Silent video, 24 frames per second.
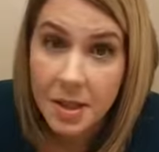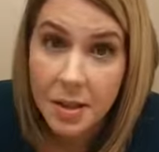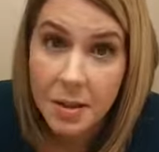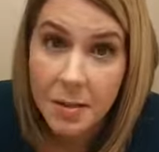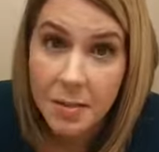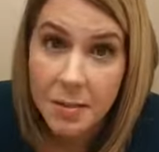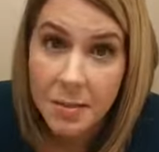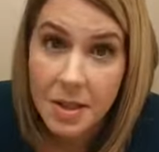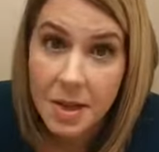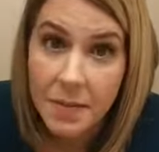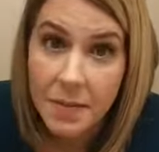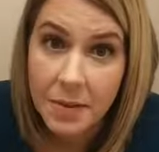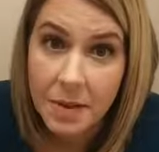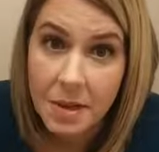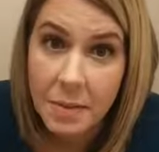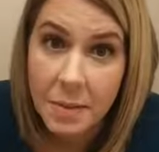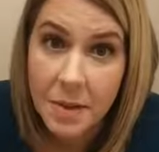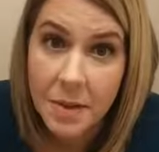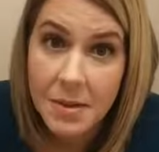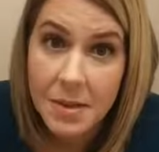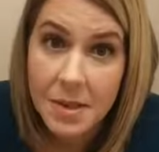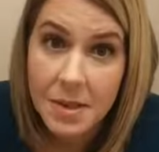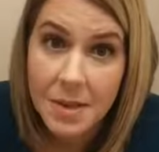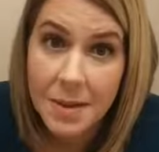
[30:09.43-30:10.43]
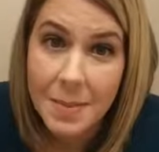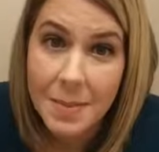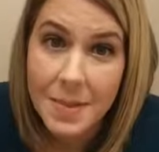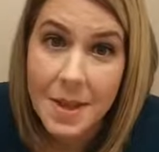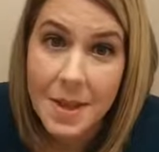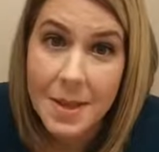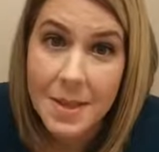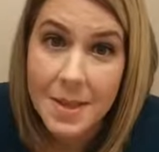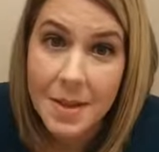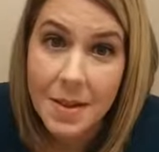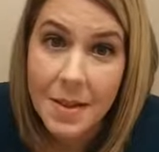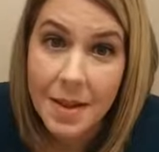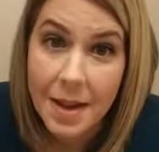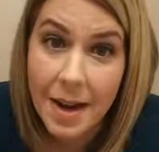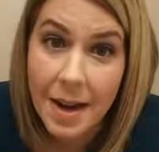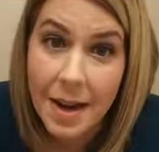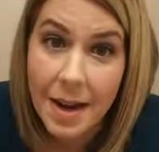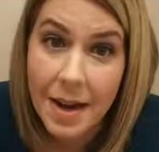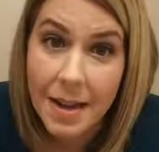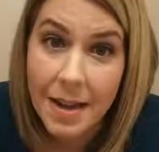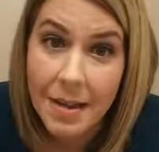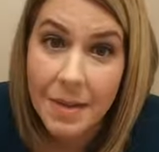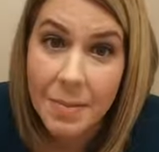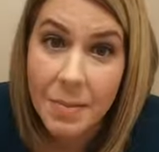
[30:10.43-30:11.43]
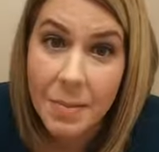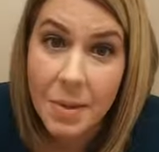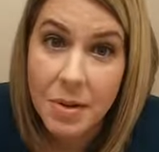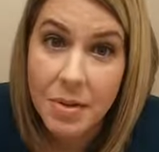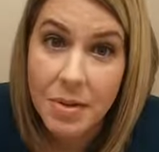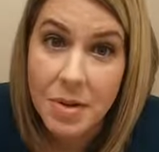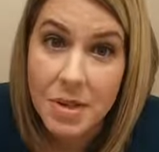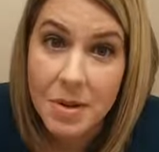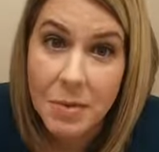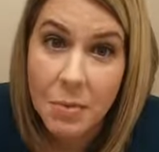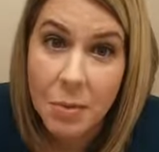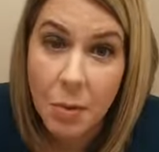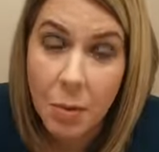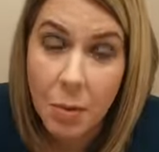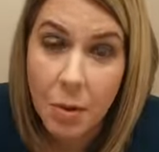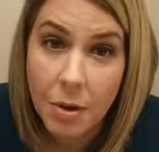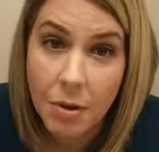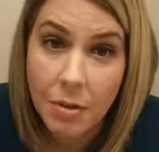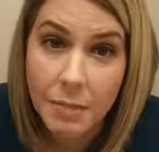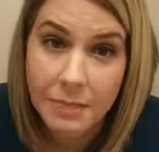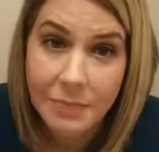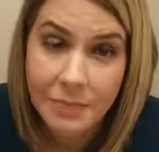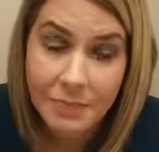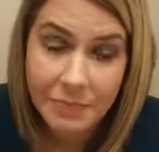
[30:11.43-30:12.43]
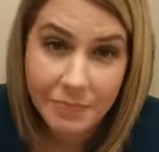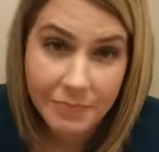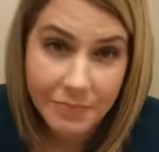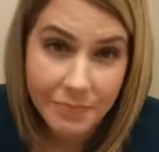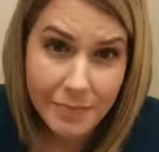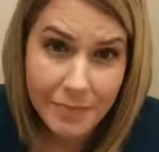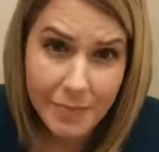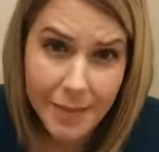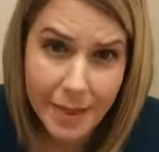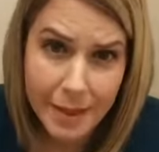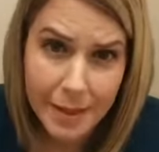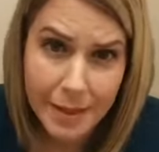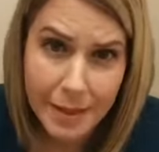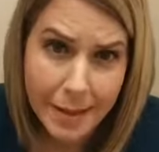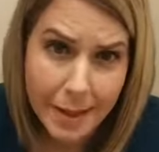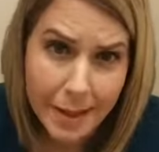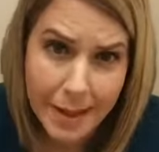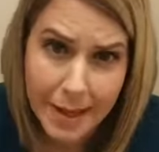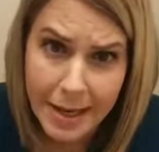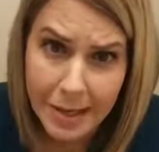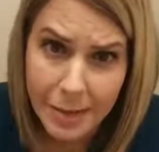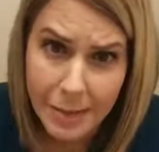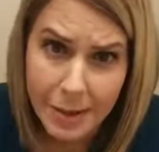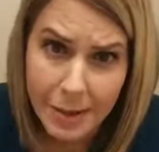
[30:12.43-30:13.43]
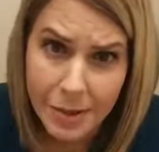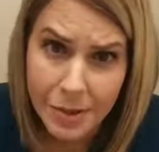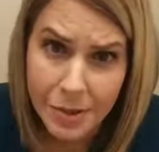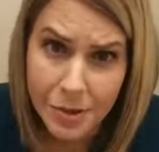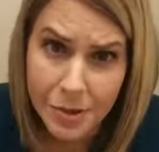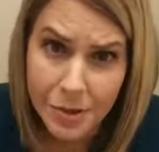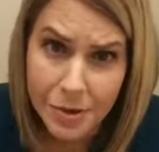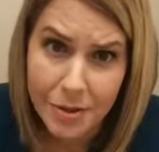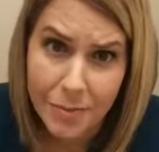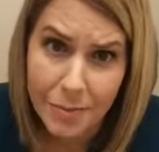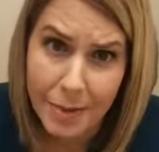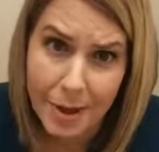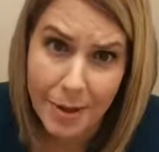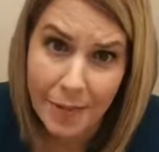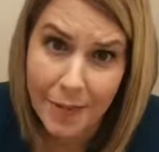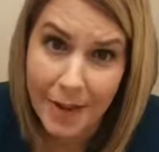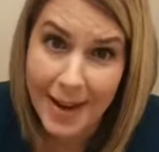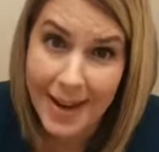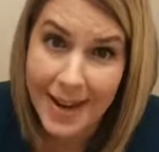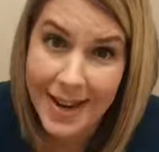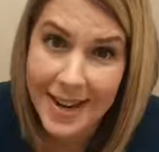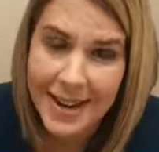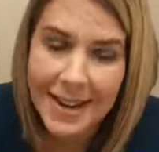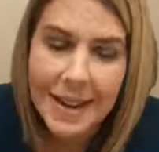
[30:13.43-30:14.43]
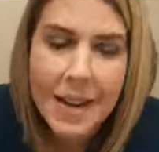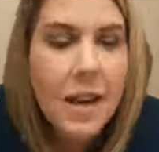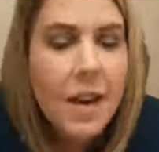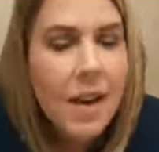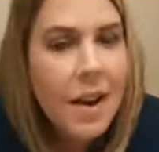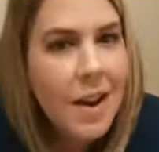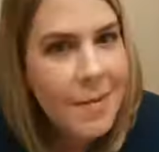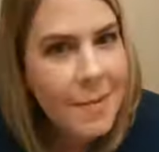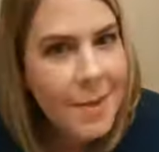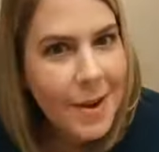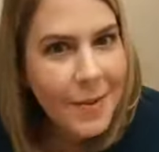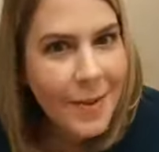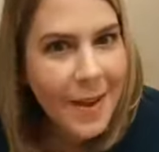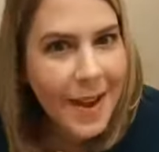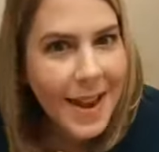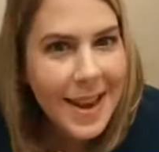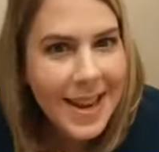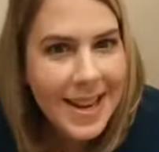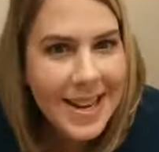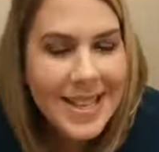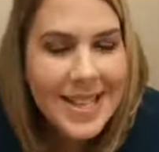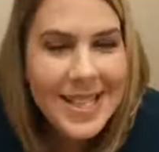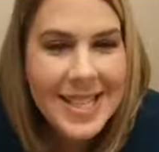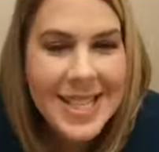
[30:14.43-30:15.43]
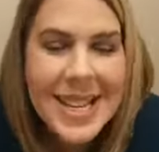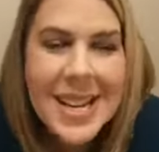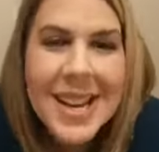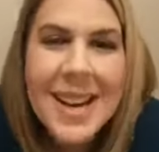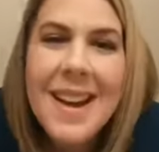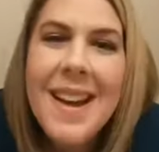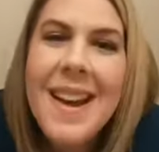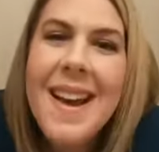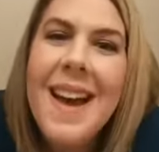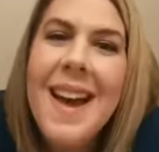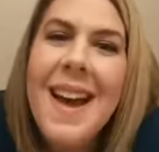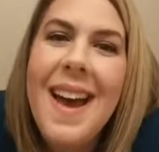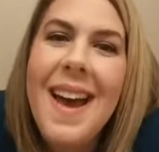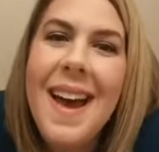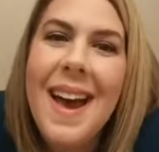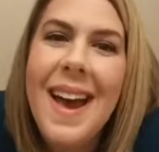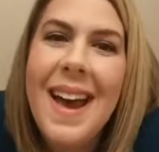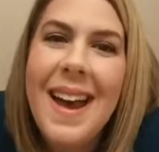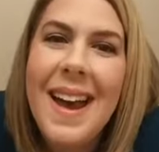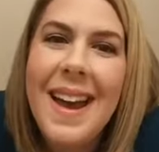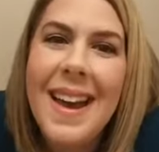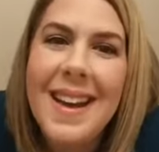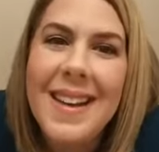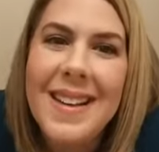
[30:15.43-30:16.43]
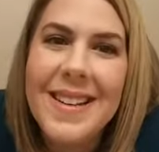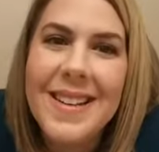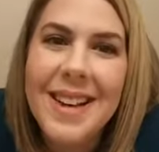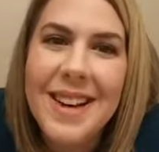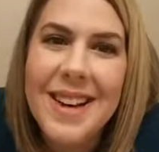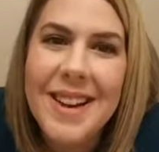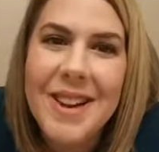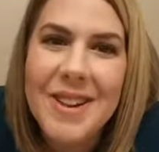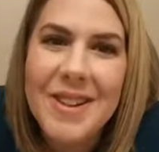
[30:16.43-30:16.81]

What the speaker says: I'll definitely post updates on that and post some more naked pictures of my face. And